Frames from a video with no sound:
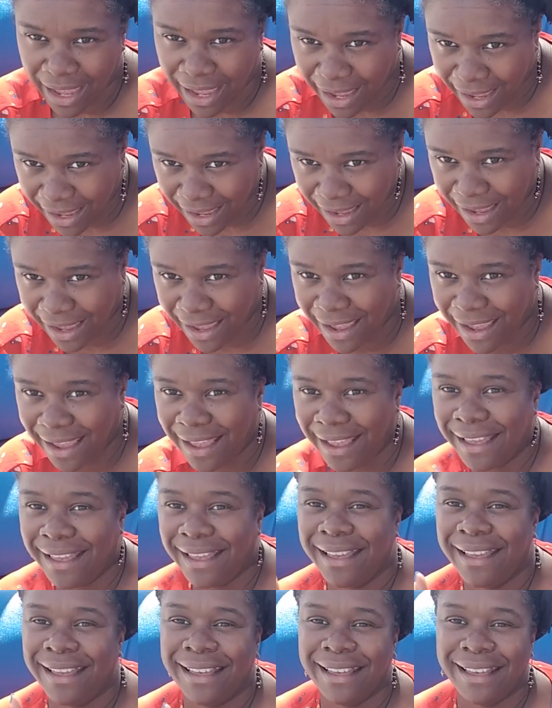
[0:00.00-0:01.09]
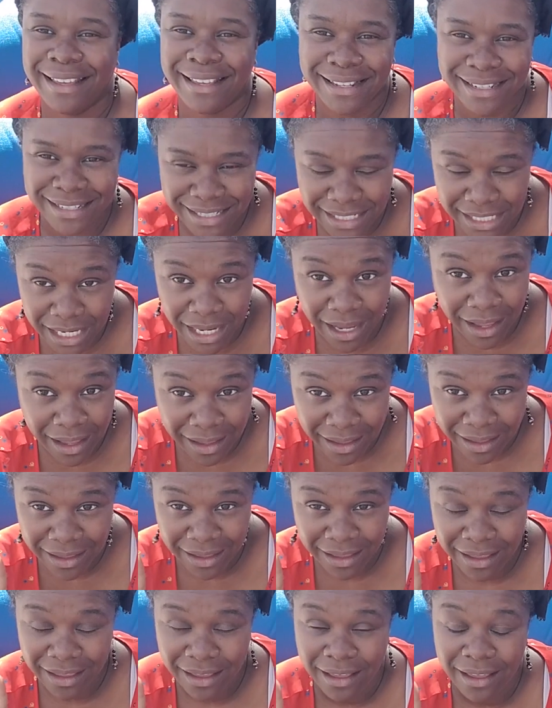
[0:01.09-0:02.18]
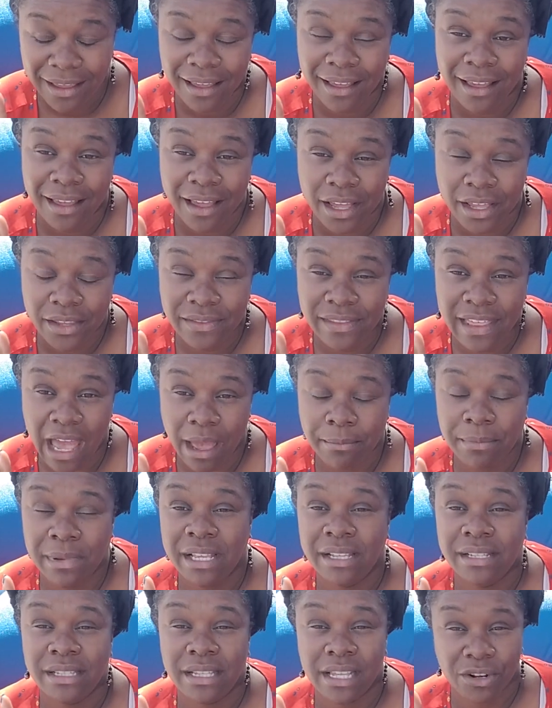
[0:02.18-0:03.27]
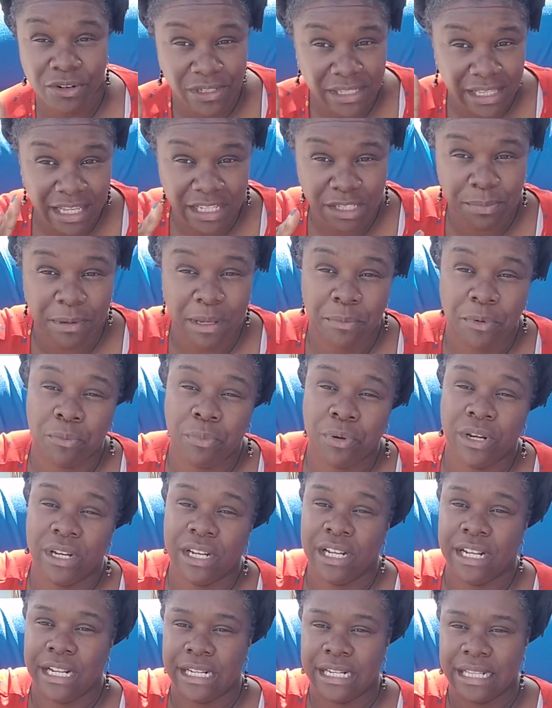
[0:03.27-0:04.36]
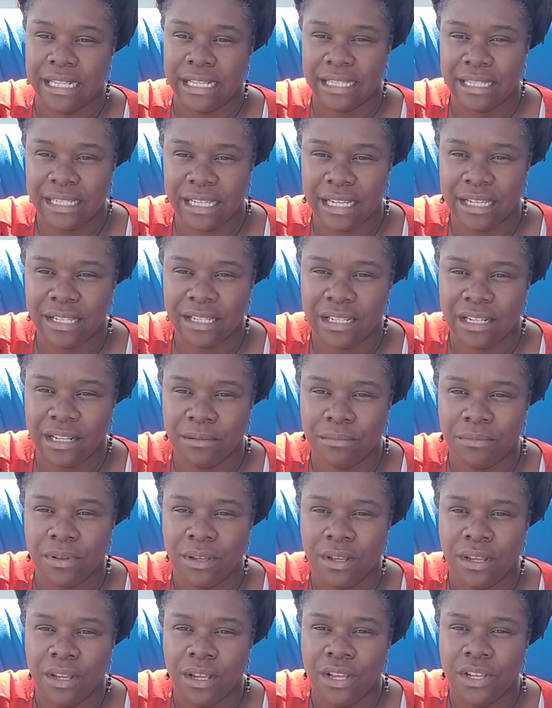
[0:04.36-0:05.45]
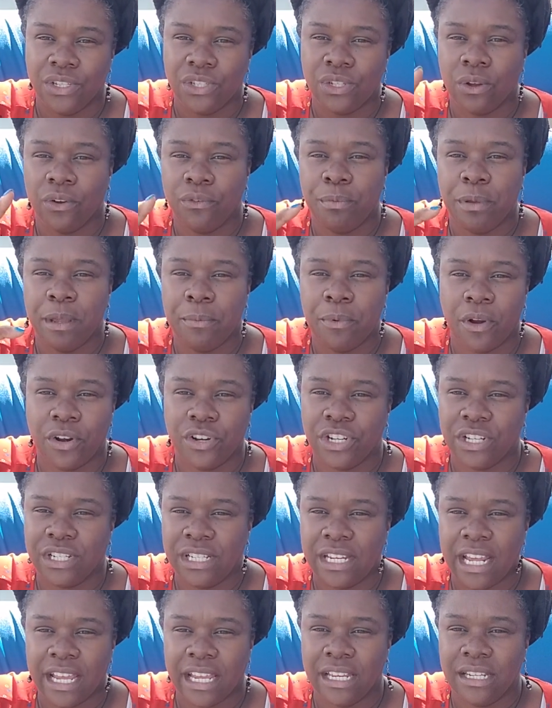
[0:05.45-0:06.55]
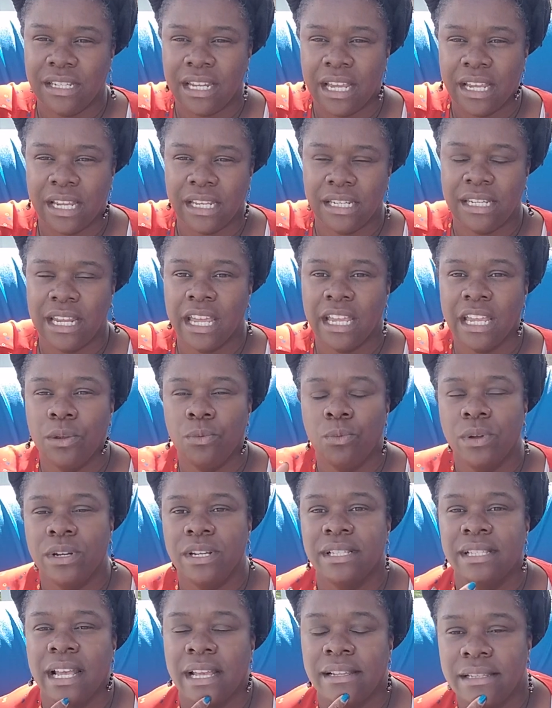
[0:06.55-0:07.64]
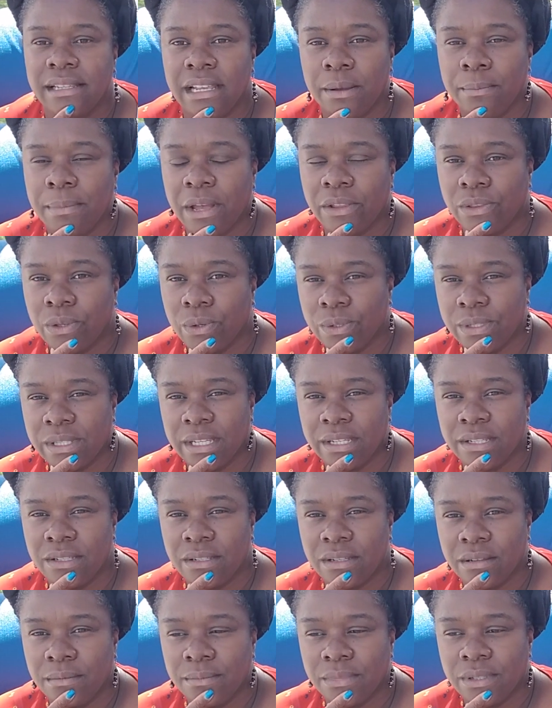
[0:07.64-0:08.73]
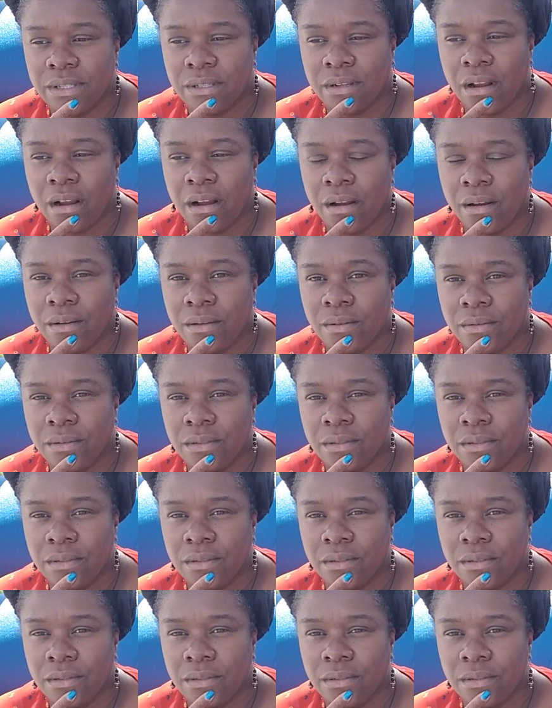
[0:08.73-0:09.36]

And that means there's less people putting into the system. So if people are just taking, what does that say about those systems? Are